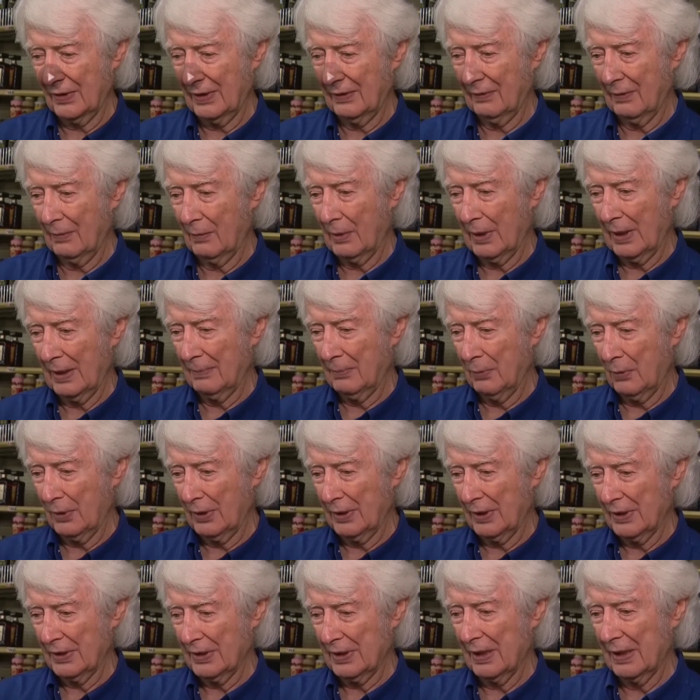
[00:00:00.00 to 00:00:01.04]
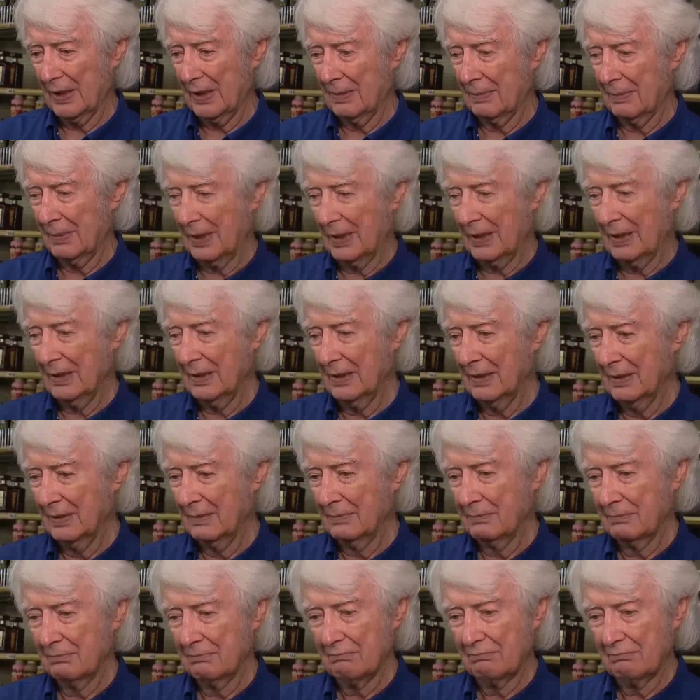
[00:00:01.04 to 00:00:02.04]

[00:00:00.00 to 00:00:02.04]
Actual thing from when he pointed his gun at me,